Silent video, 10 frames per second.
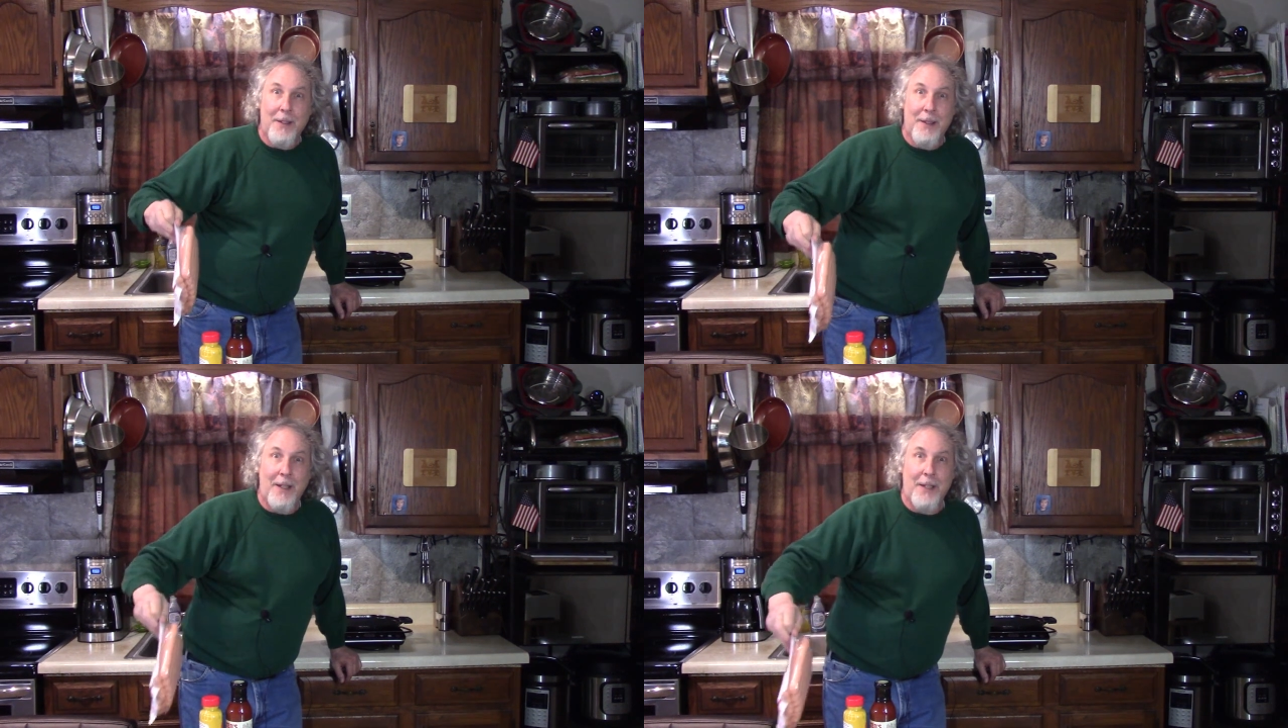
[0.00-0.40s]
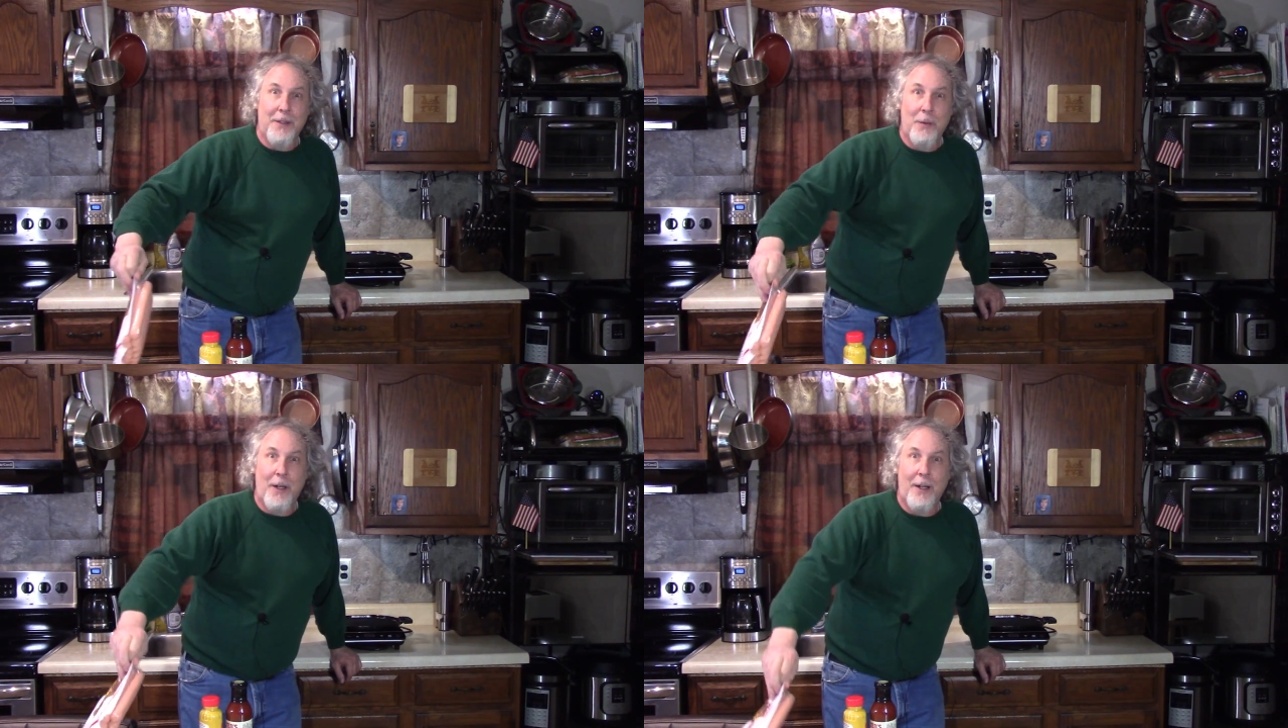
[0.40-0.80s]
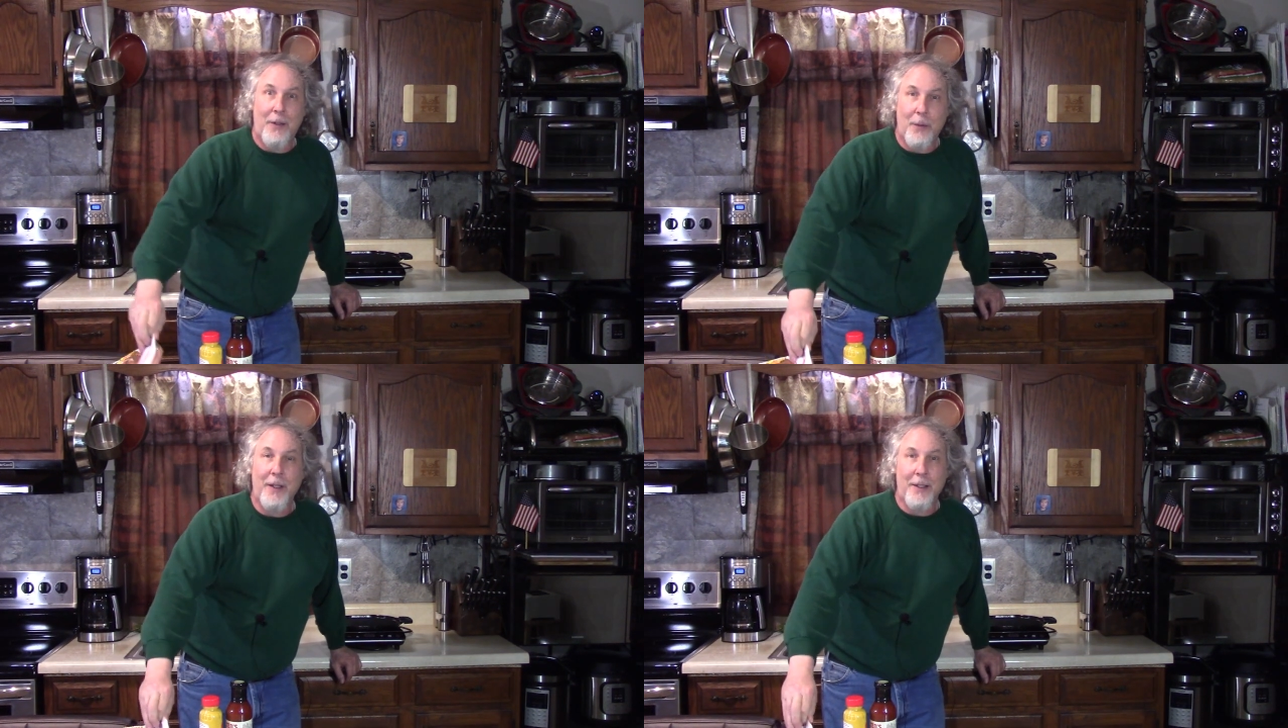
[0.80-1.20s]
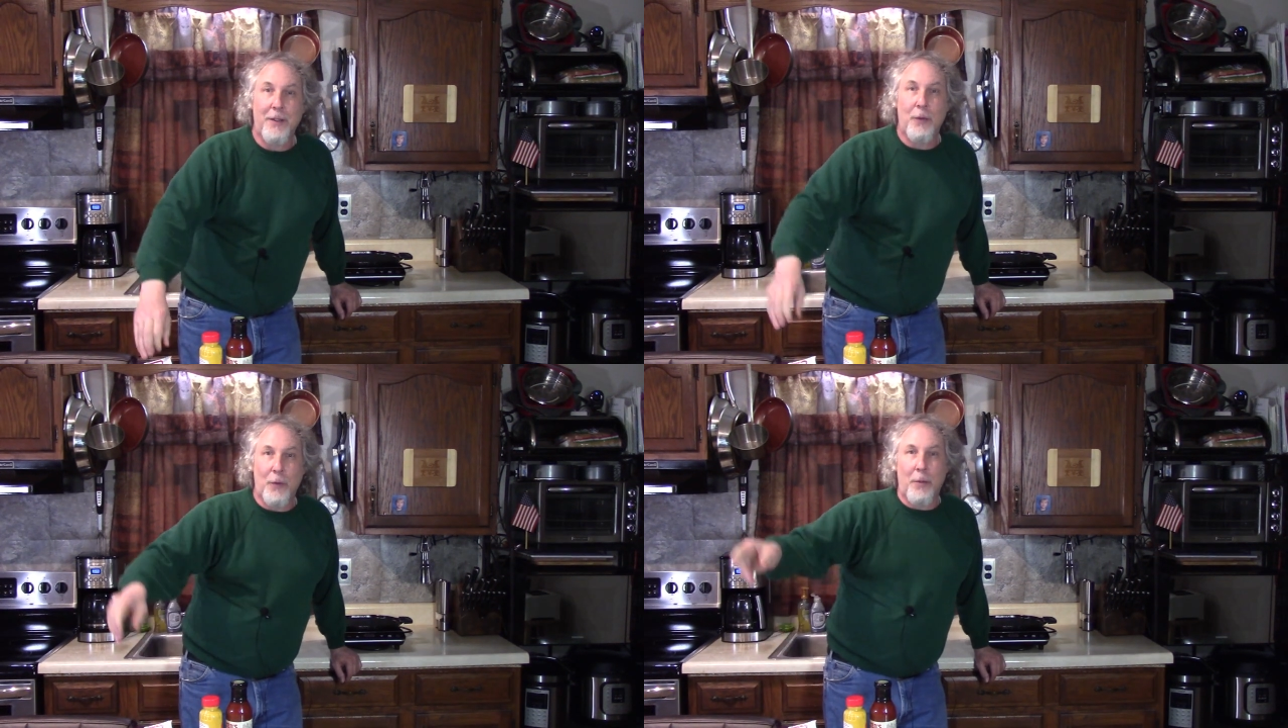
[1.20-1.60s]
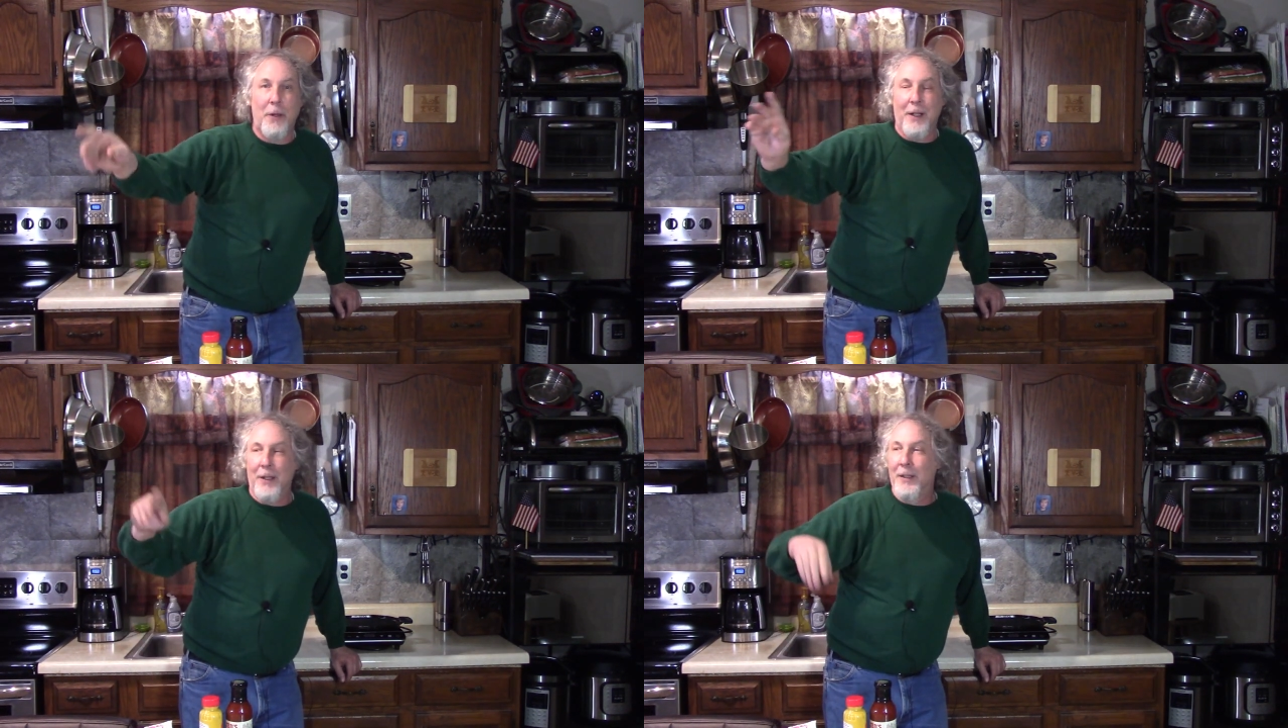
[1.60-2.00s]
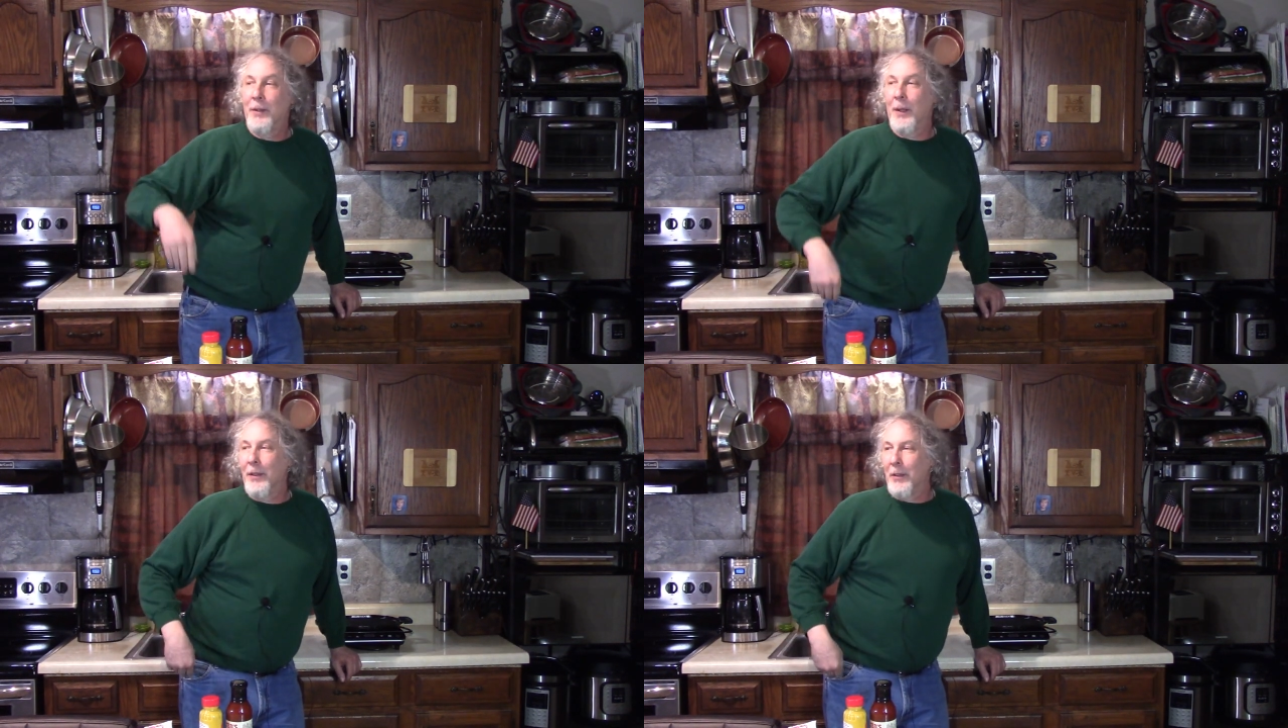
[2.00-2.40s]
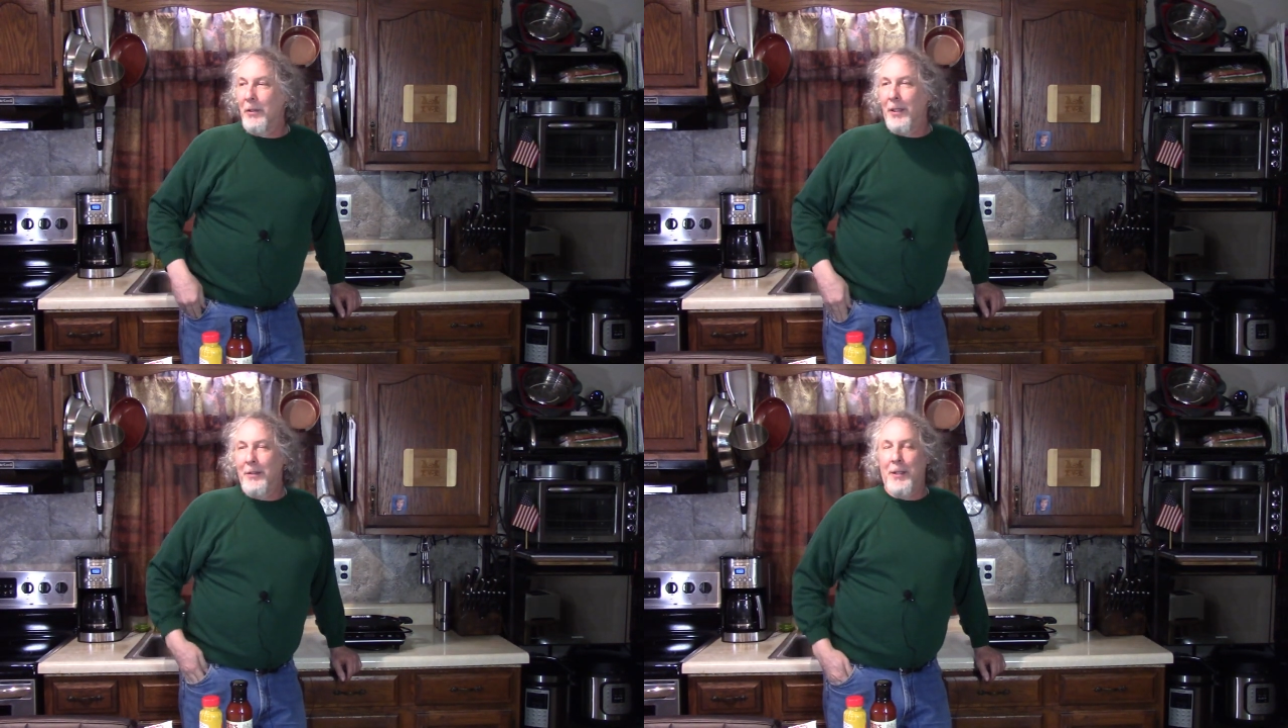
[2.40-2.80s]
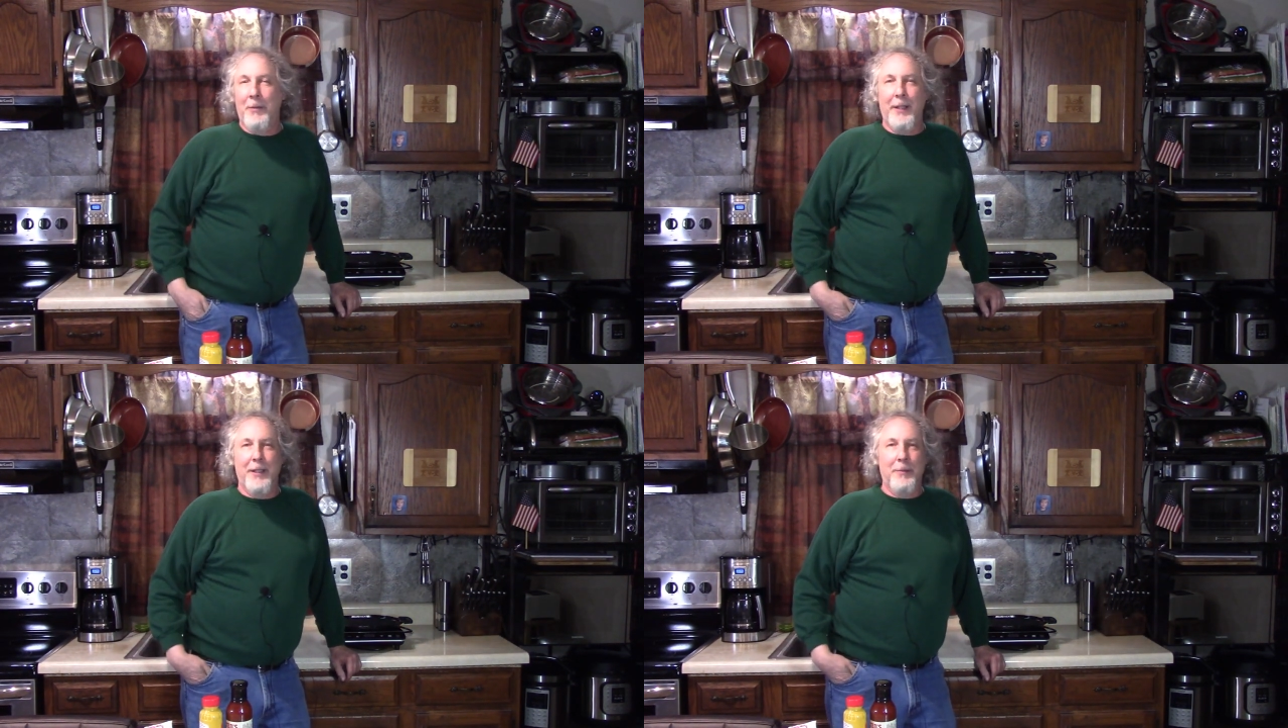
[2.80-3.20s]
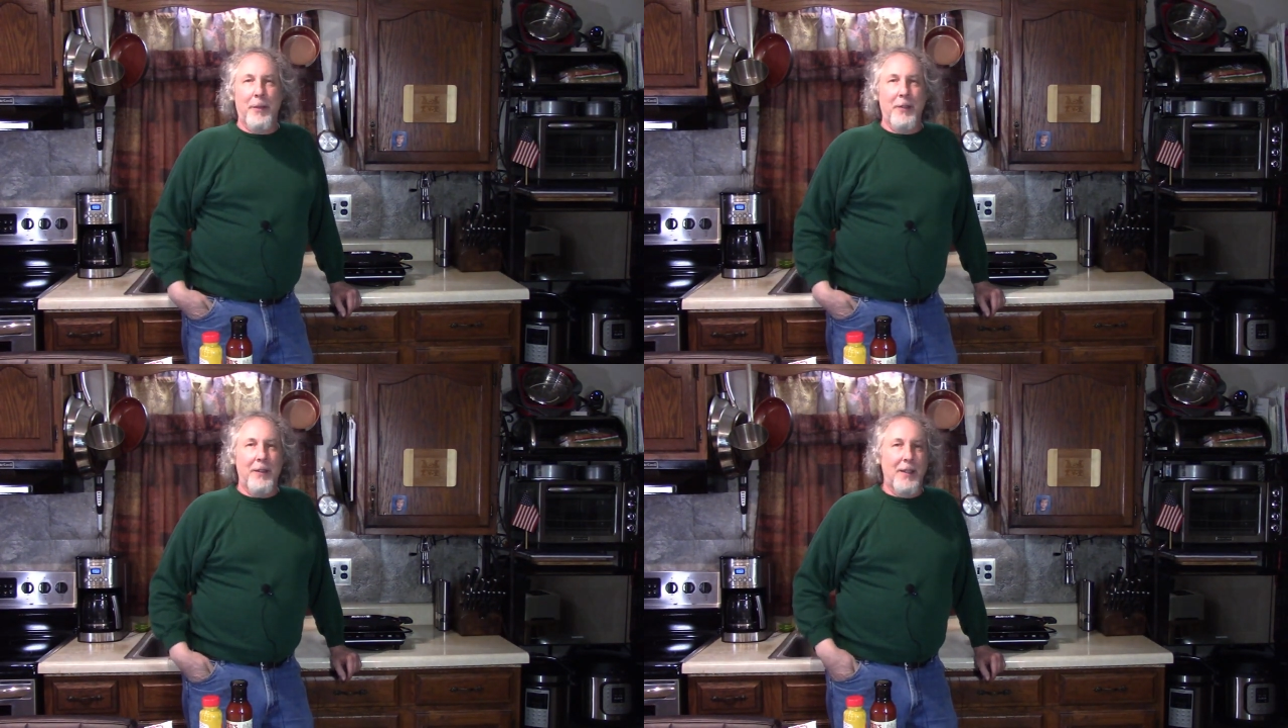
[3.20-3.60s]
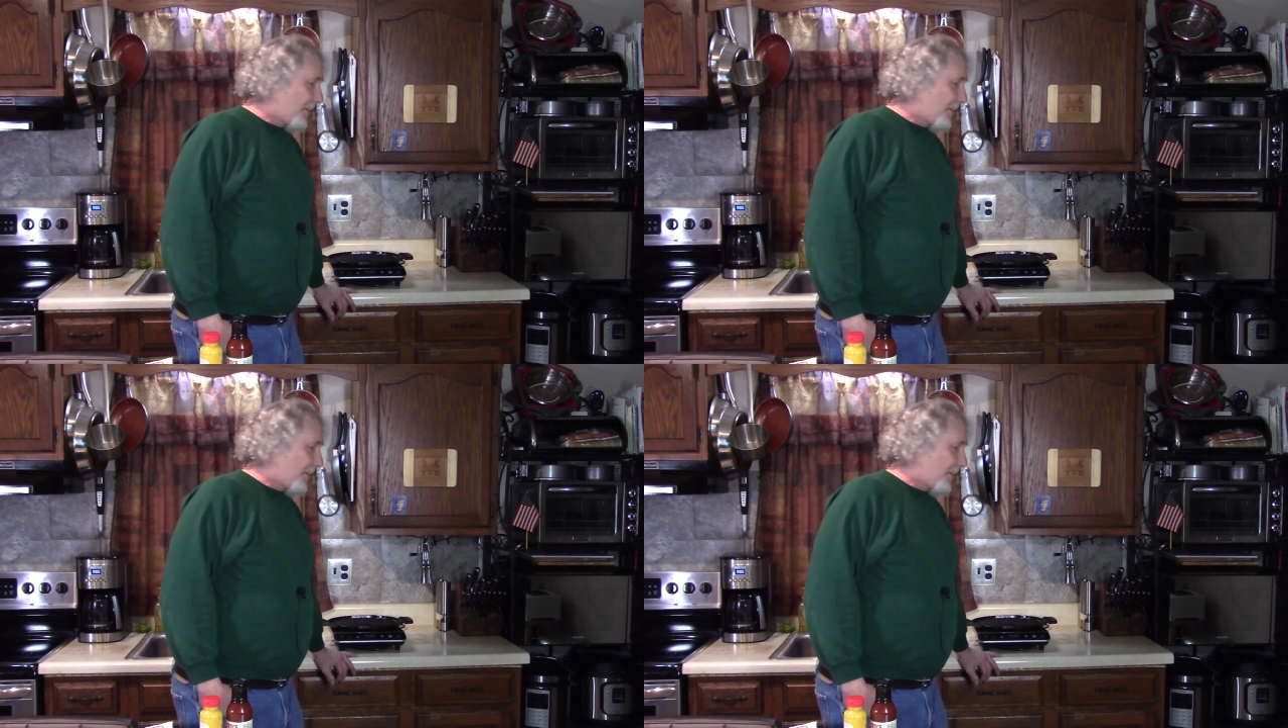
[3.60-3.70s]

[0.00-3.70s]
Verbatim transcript: That's gonna last a while. When it gets a little warmer, I'm gonna go out on the grill, a couple days maybe.